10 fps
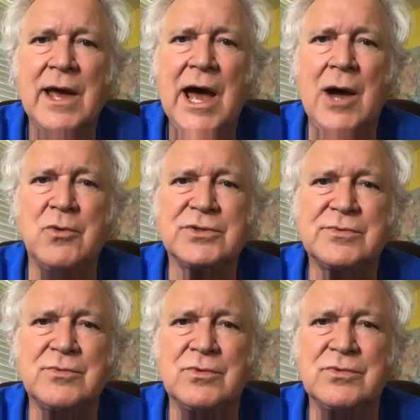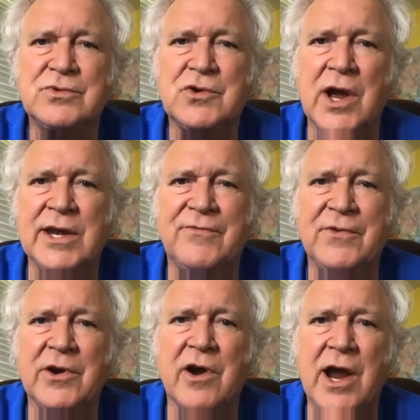I was trying to
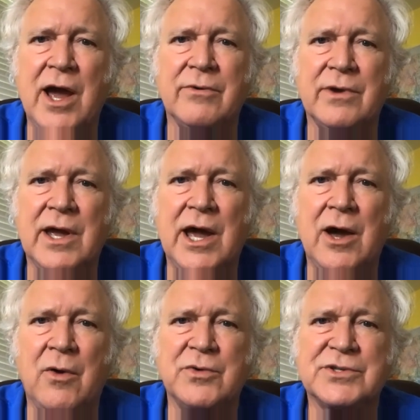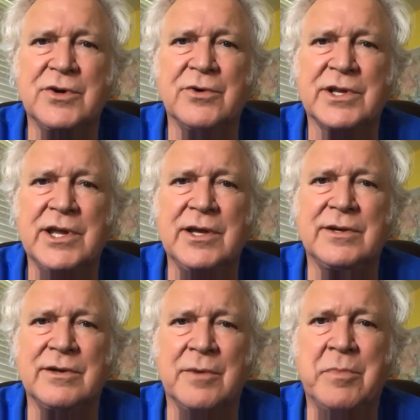figure out how I was going to
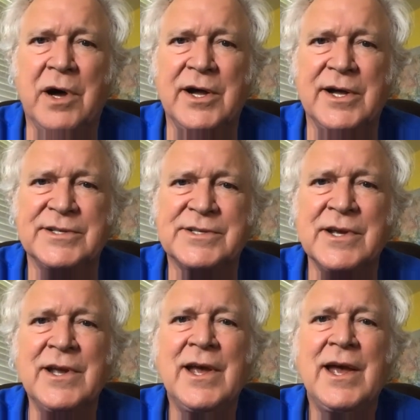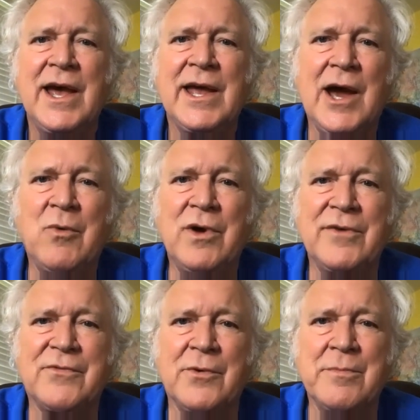get a buzz. And I
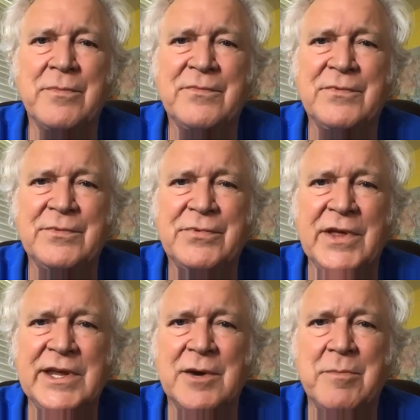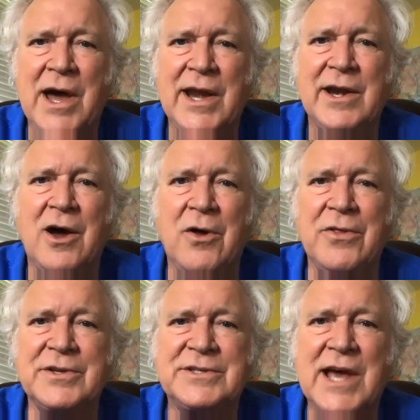went from thinking about it
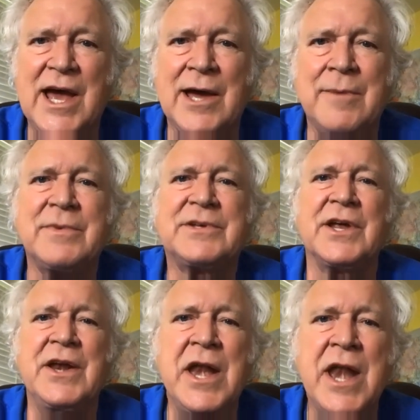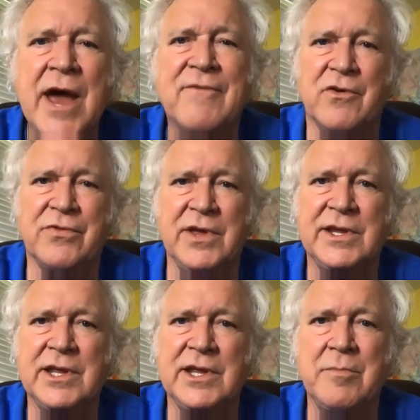all the time to never
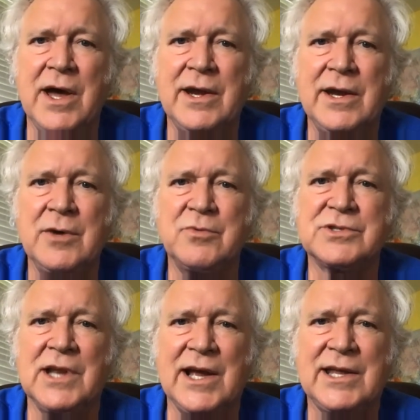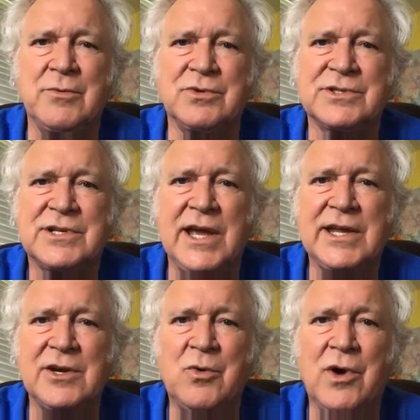thinking about it. It was like it was
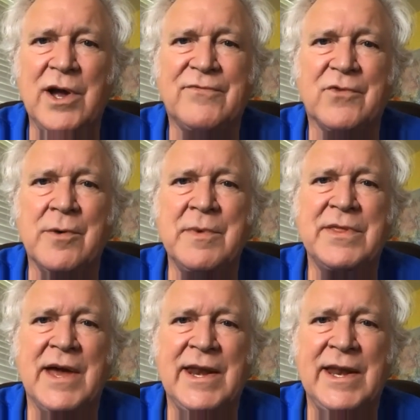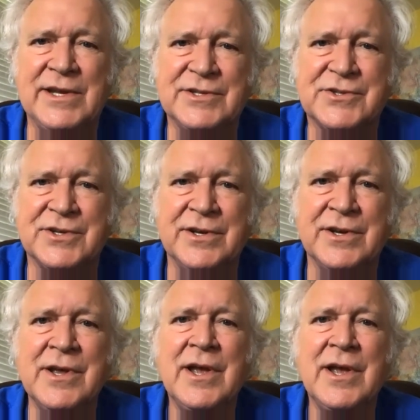taken away from me that instant.